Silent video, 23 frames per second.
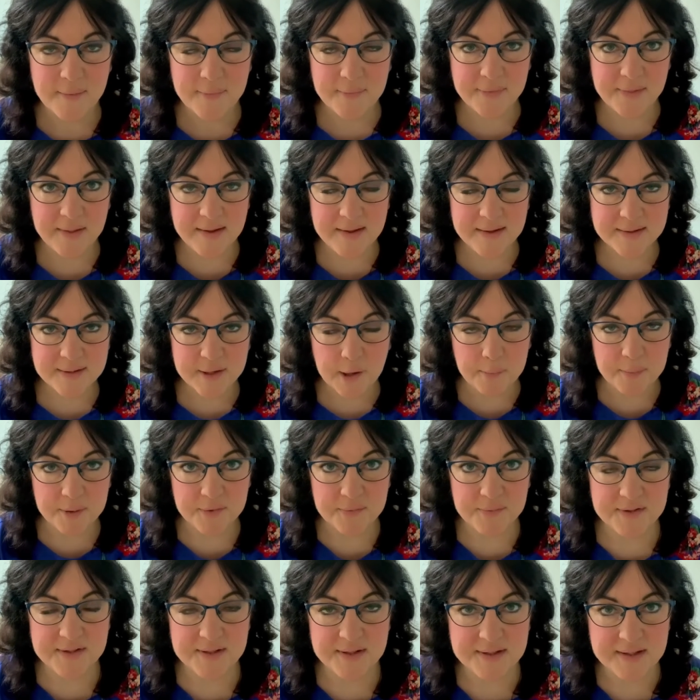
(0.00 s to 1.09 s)
The topic for
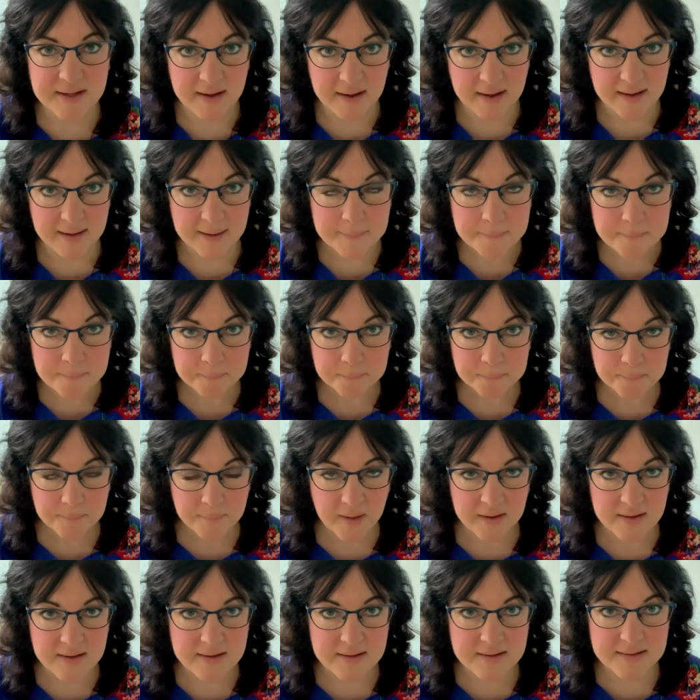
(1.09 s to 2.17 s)
today
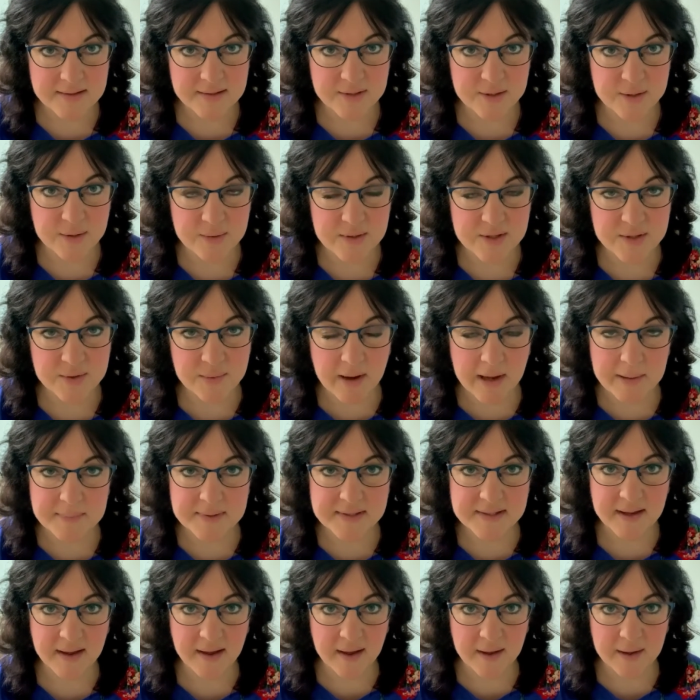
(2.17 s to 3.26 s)
is to describe a
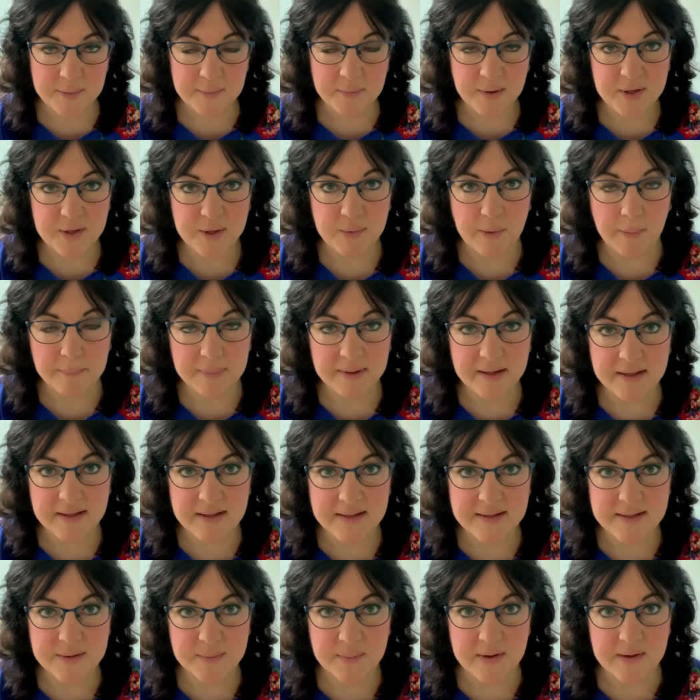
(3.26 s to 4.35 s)
time when you were
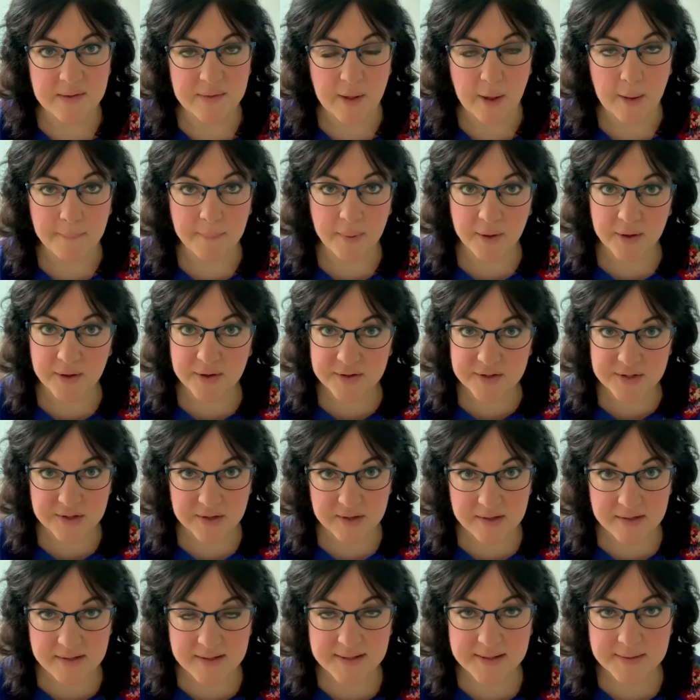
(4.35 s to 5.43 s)
pleased with a
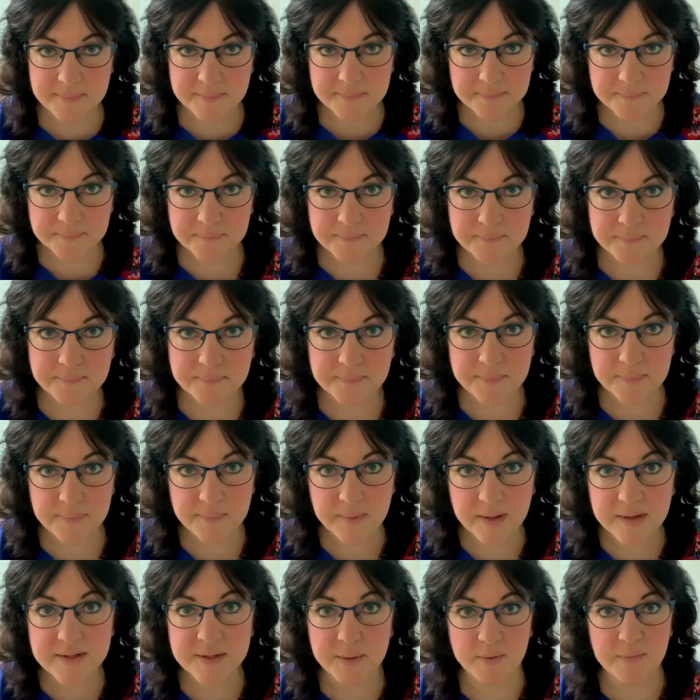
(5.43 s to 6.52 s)
purchase.
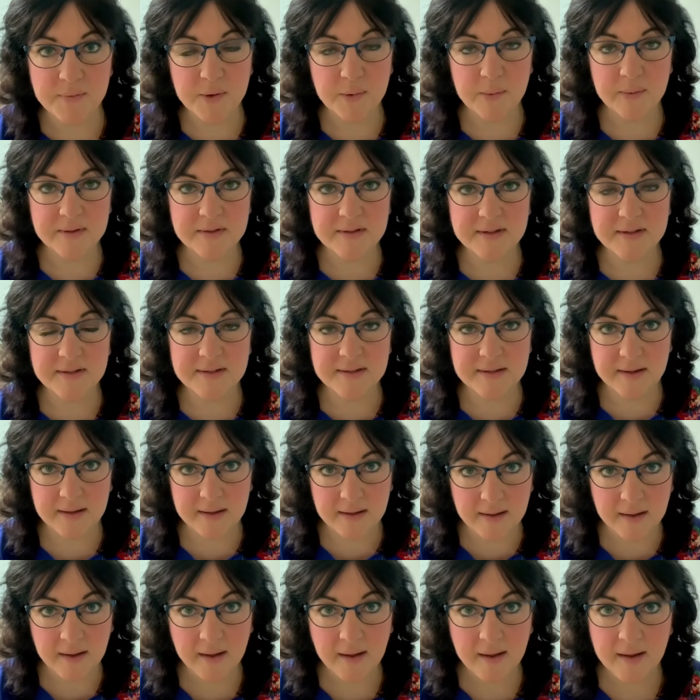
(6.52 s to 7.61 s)
So if you want to see
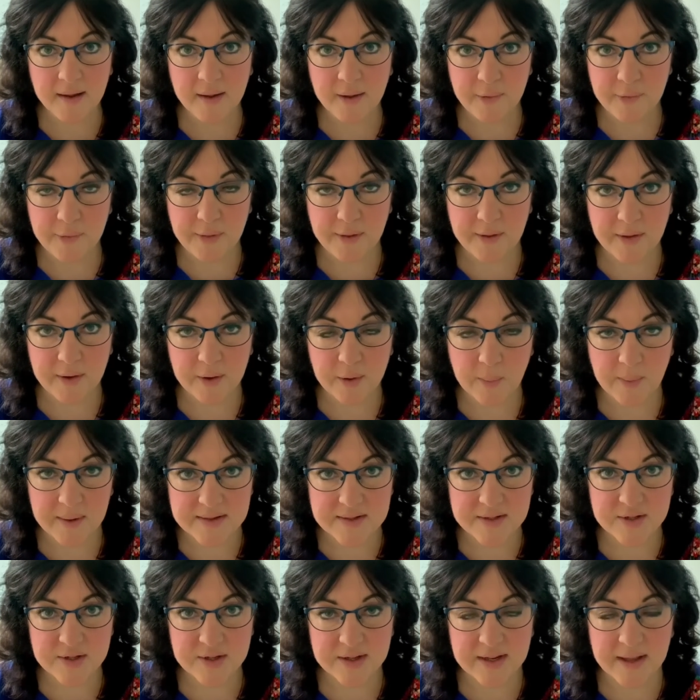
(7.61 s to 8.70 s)
the
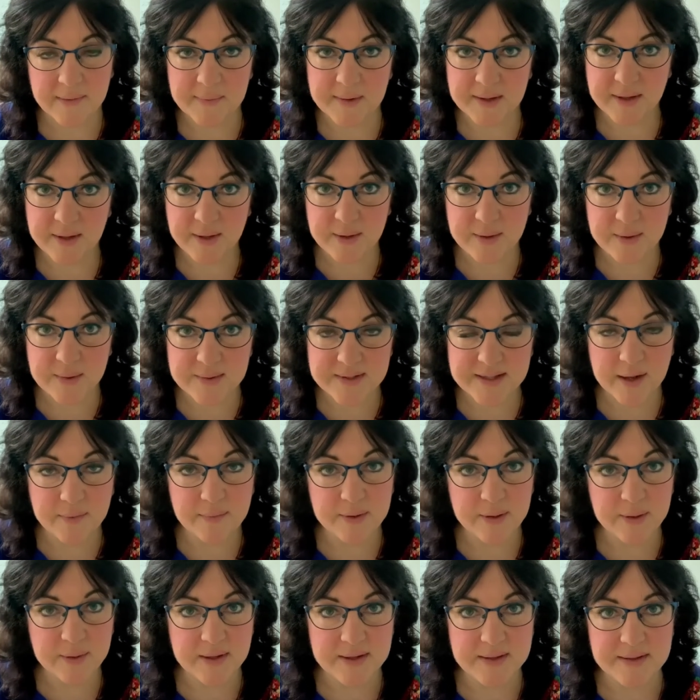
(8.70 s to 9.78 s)
question and the cues, have a
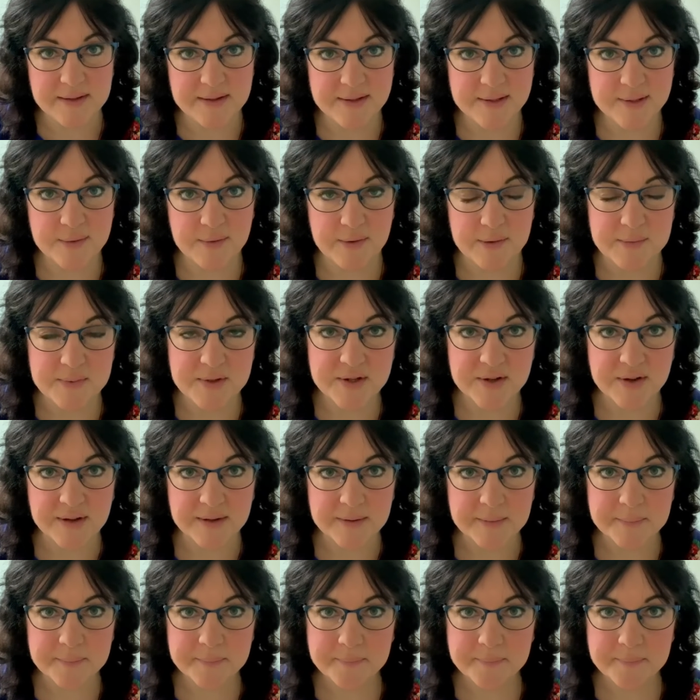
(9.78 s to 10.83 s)
look in the description.